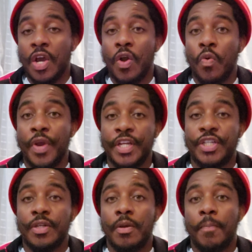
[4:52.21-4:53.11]

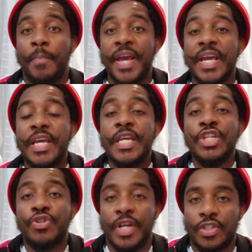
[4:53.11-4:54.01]
which pay
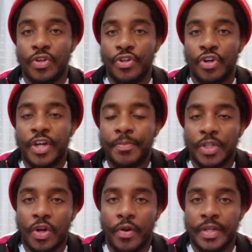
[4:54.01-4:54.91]
interest on your
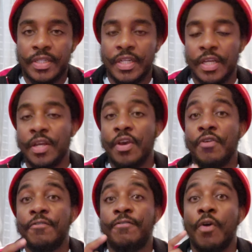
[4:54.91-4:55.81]
cryptocurrency
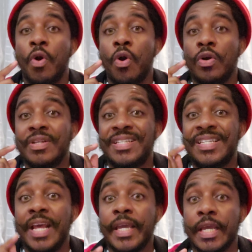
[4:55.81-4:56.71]
for
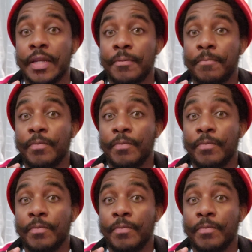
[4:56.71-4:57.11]
staking.